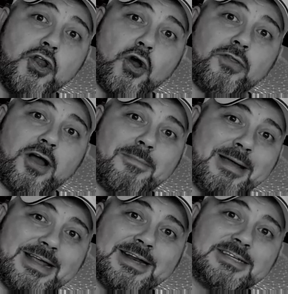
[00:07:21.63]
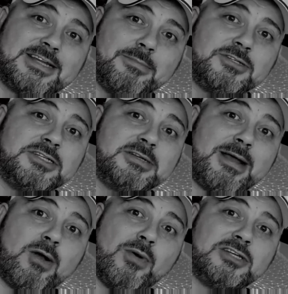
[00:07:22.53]
Not that I'm making assumptions
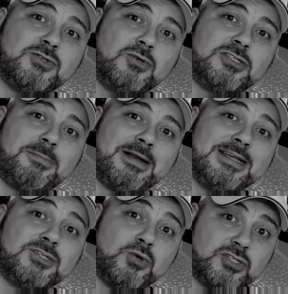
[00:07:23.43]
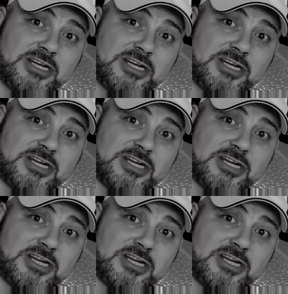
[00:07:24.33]
about West Yorkshire Police or